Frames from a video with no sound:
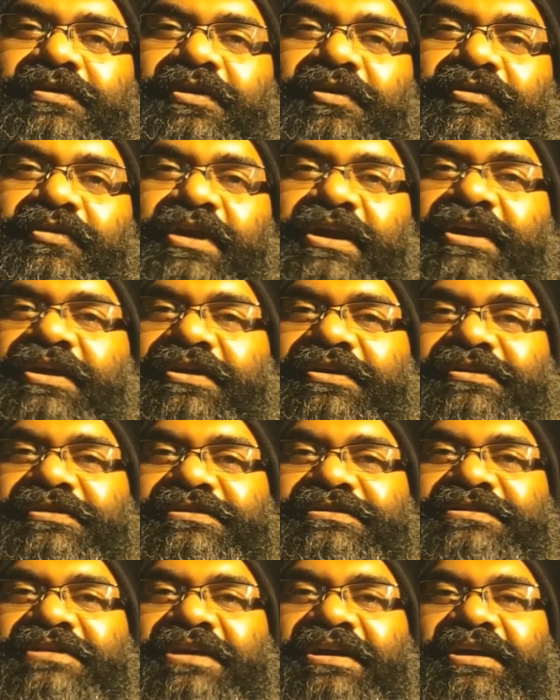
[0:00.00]

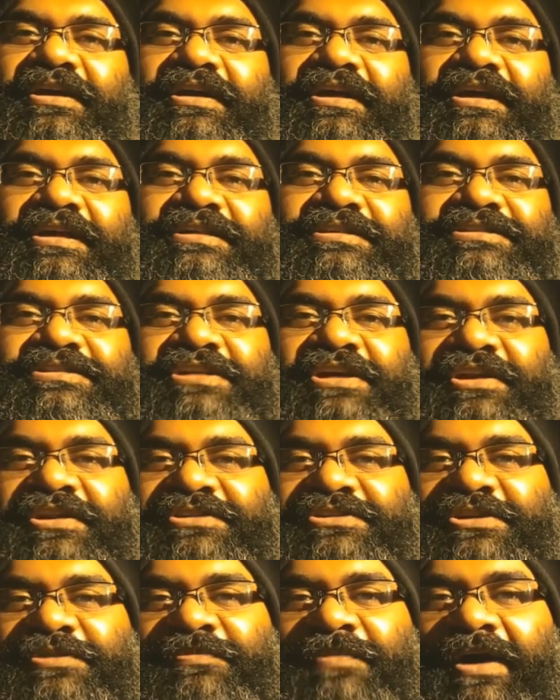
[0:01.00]
Wrinkles is
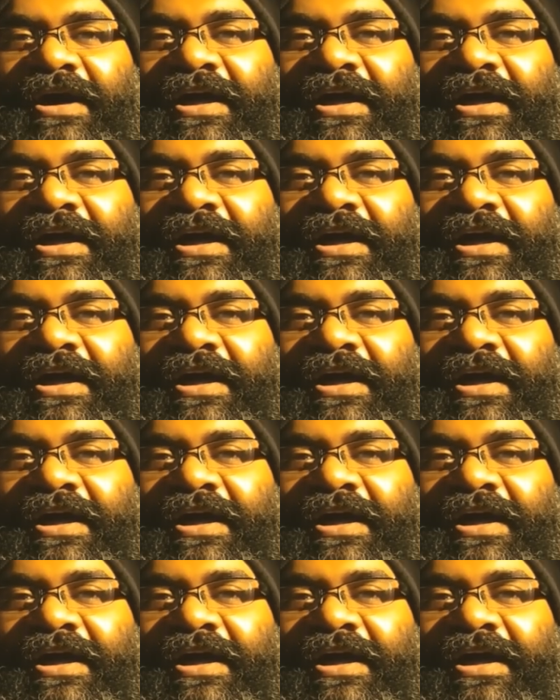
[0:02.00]
directed by